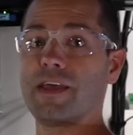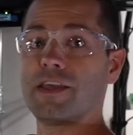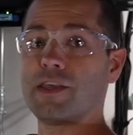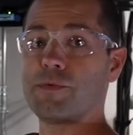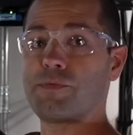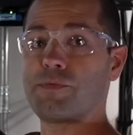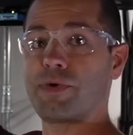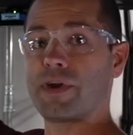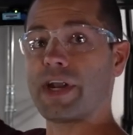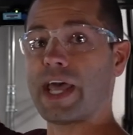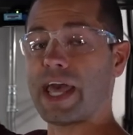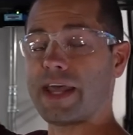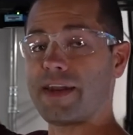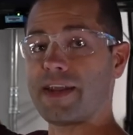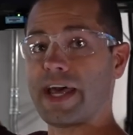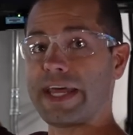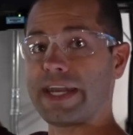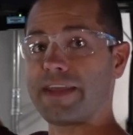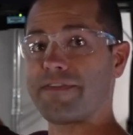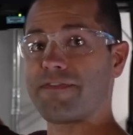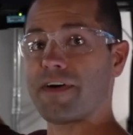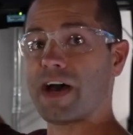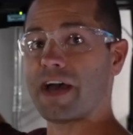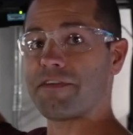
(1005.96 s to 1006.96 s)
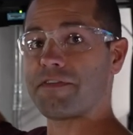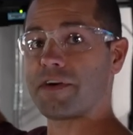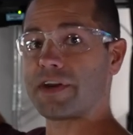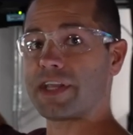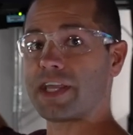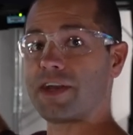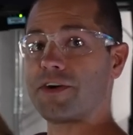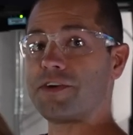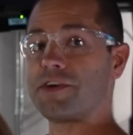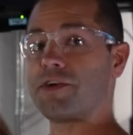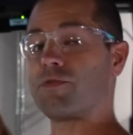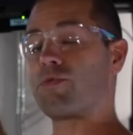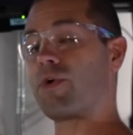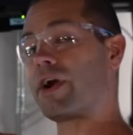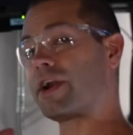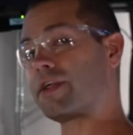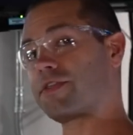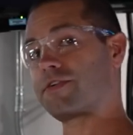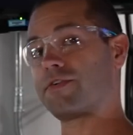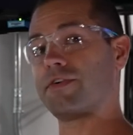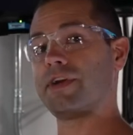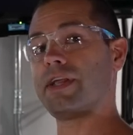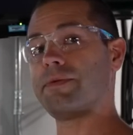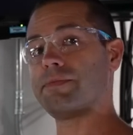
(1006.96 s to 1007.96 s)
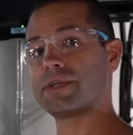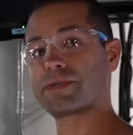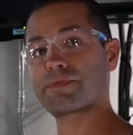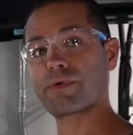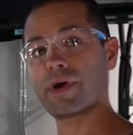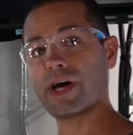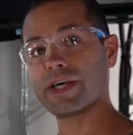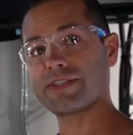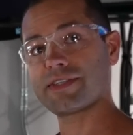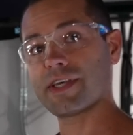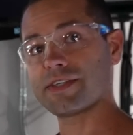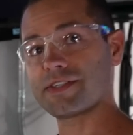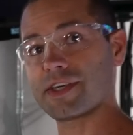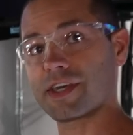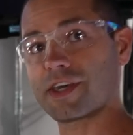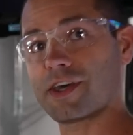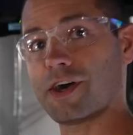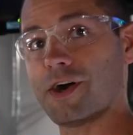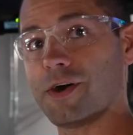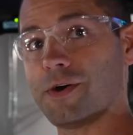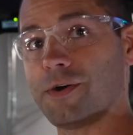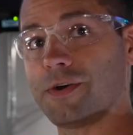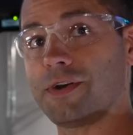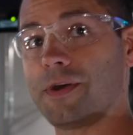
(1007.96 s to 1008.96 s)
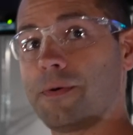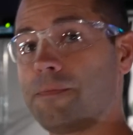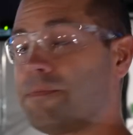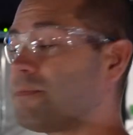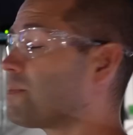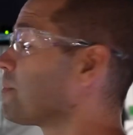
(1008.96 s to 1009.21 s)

you put an N95 on here, you run it through an image processing code,